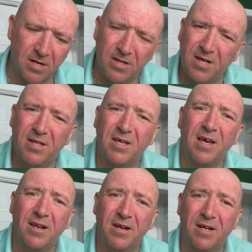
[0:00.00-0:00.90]
The other
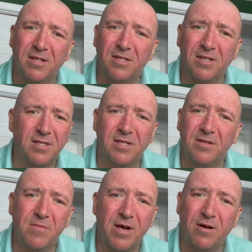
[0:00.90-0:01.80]
candidates, and it
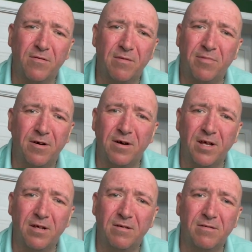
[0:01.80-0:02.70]
didn't matter what party,
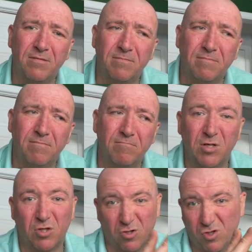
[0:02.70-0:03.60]

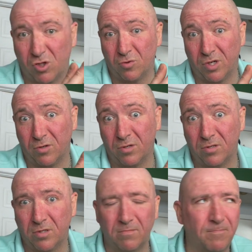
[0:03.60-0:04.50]
there's only anyways,